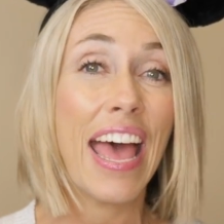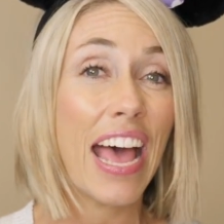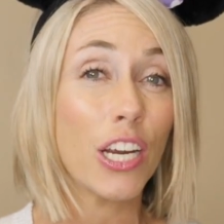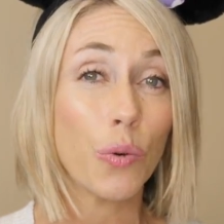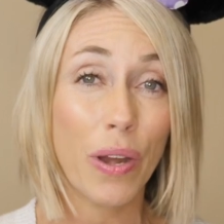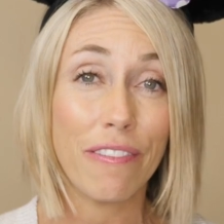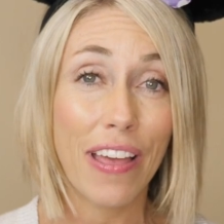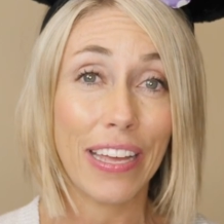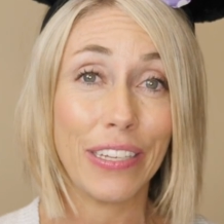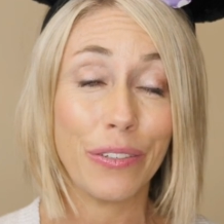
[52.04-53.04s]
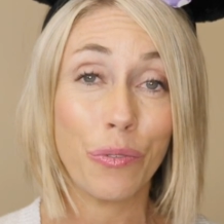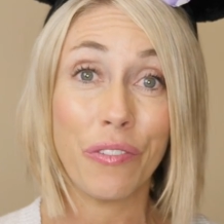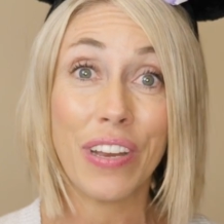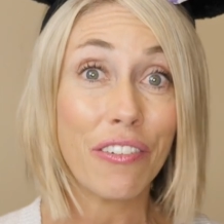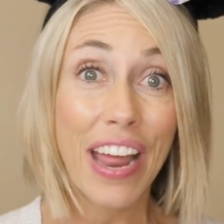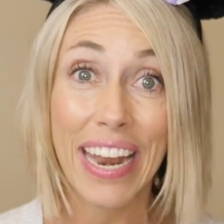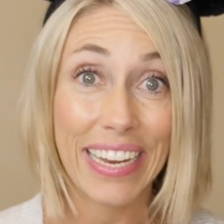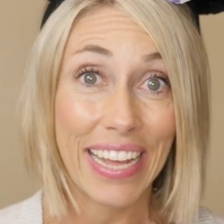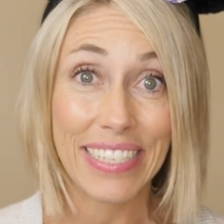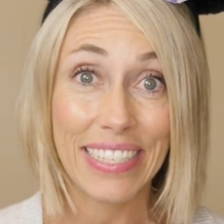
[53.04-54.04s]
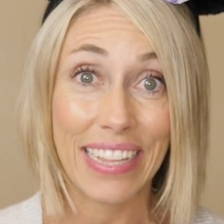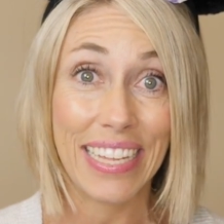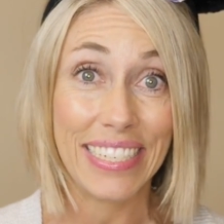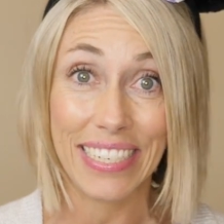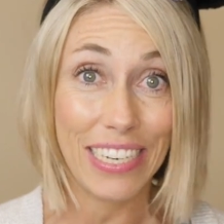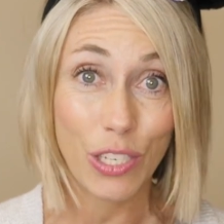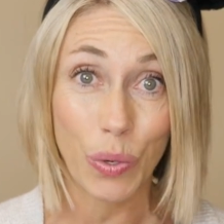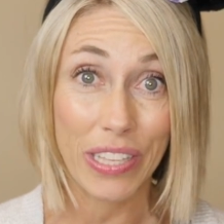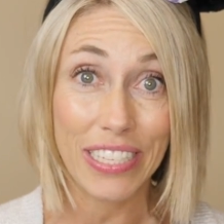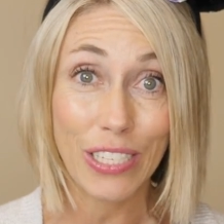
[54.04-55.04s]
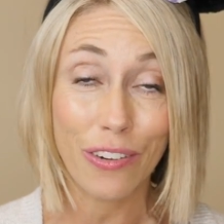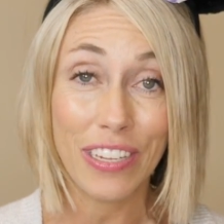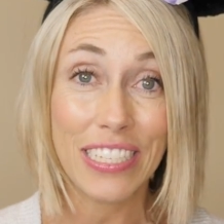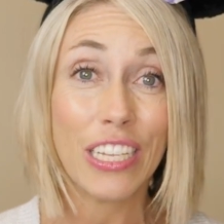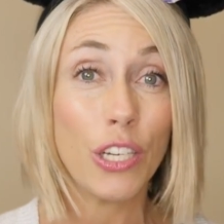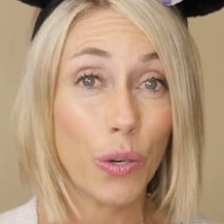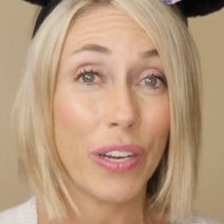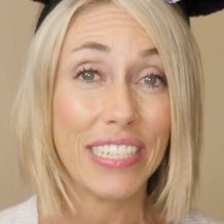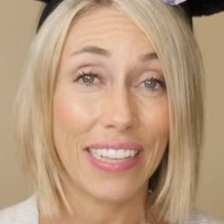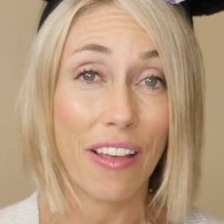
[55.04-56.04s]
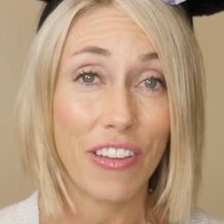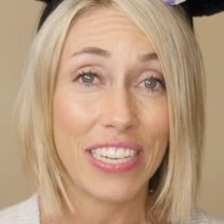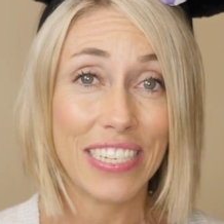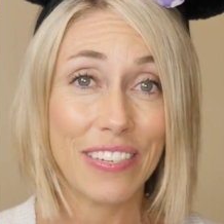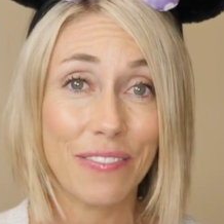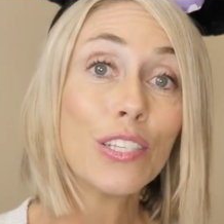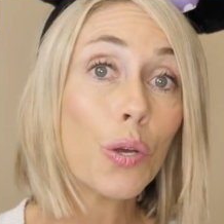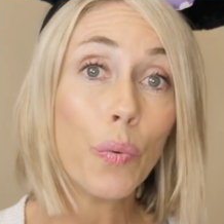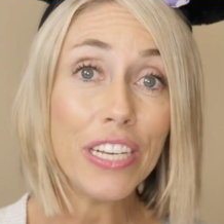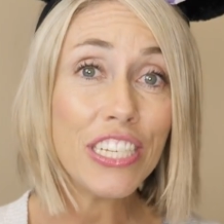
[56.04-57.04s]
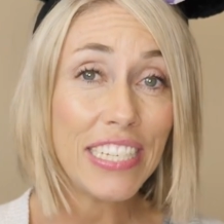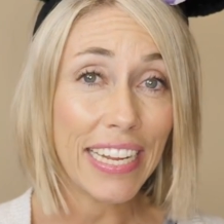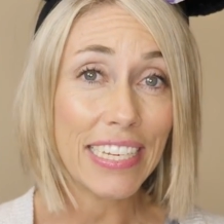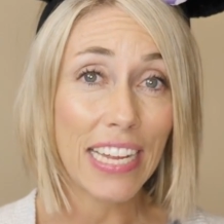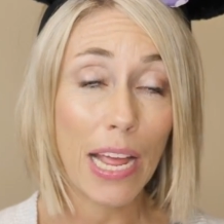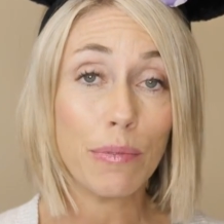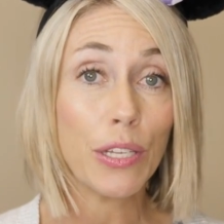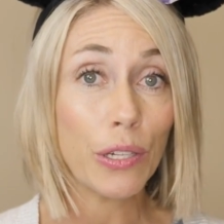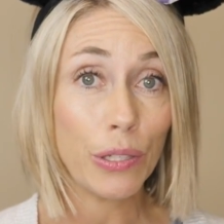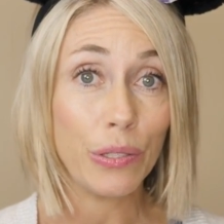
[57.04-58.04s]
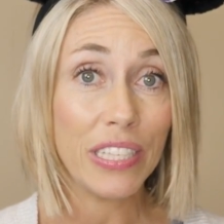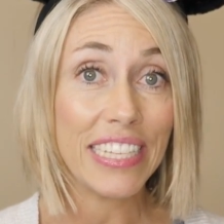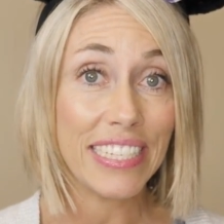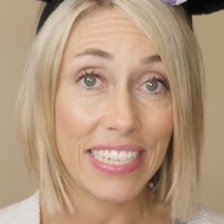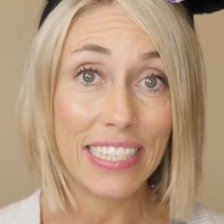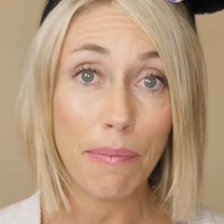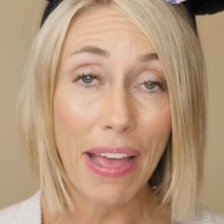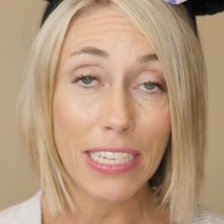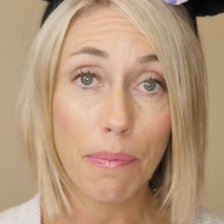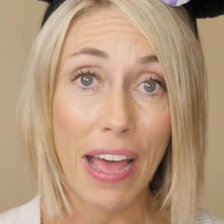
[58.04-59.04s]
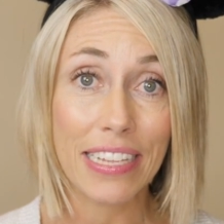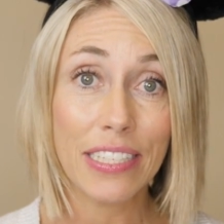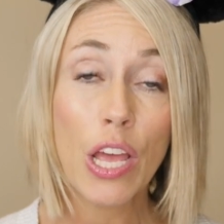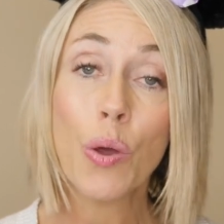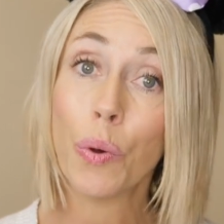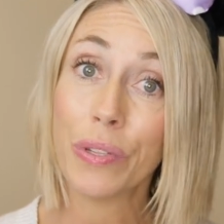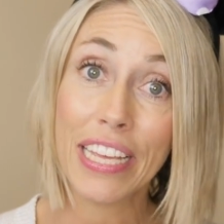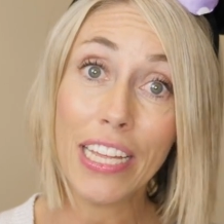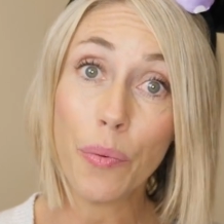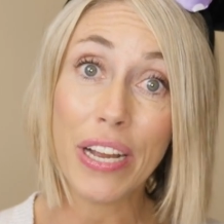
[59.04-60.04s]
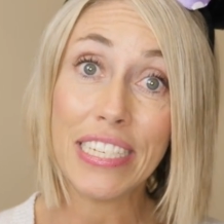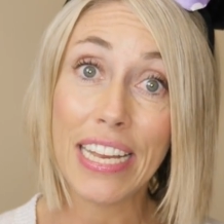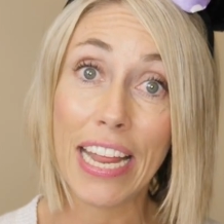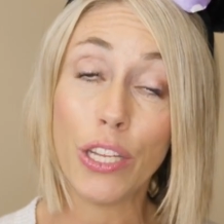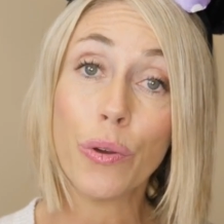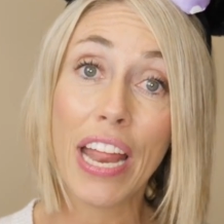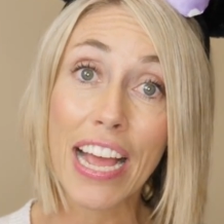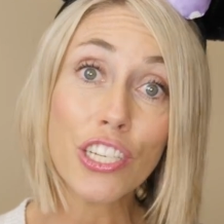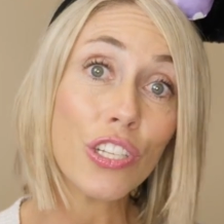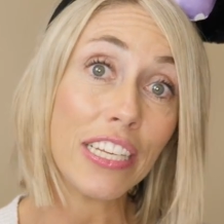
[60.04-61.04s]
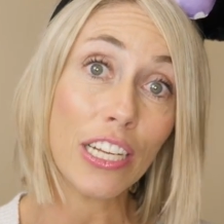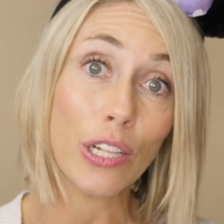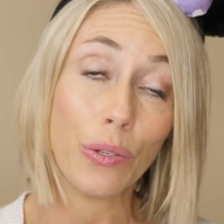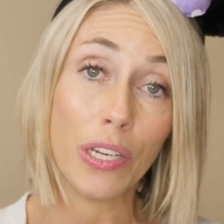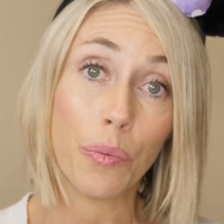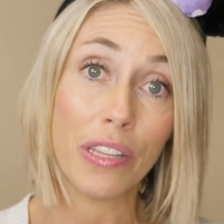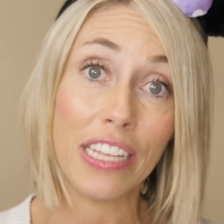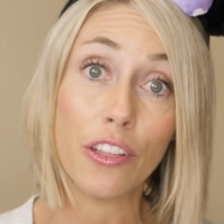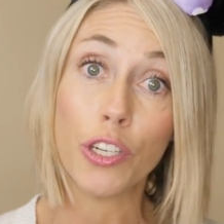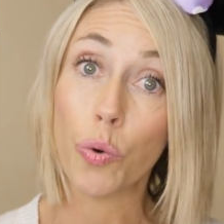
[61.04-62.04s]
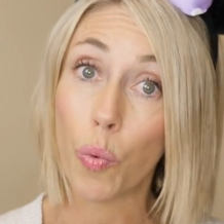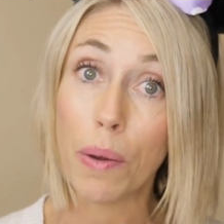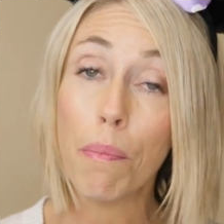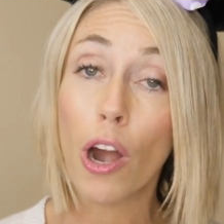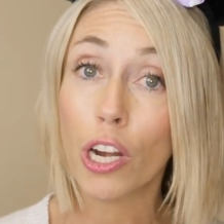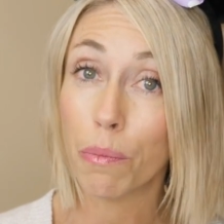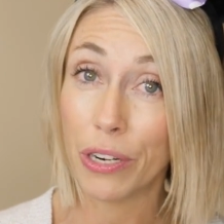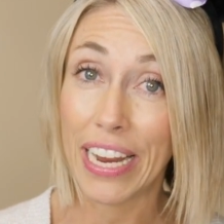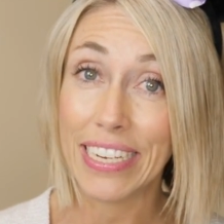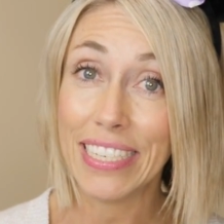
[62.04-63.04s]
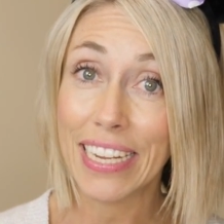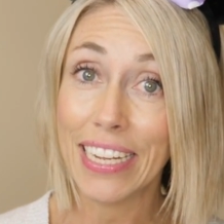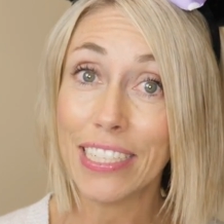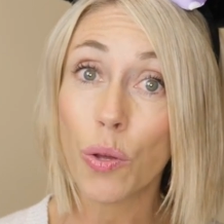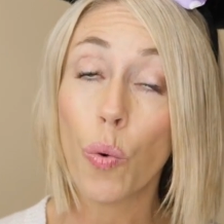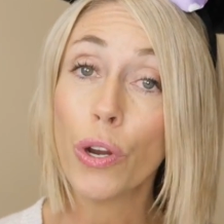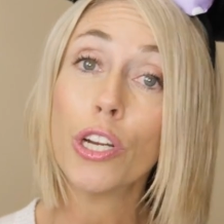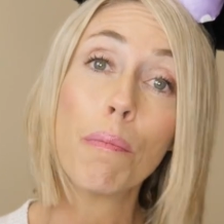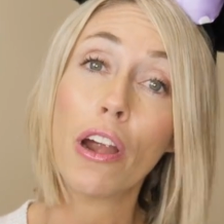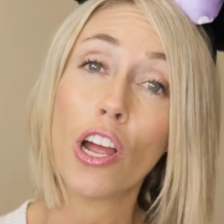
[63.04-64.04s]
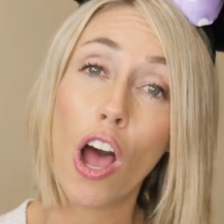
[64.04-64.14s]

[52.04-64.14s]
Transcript: A great value. We've never had a guest say they didn't enjoy this service. You're going to love it. So which ticket types include this Disney MaxPass? Well, with Getaway Today, you can actually include it with either your one park per day tickets or your park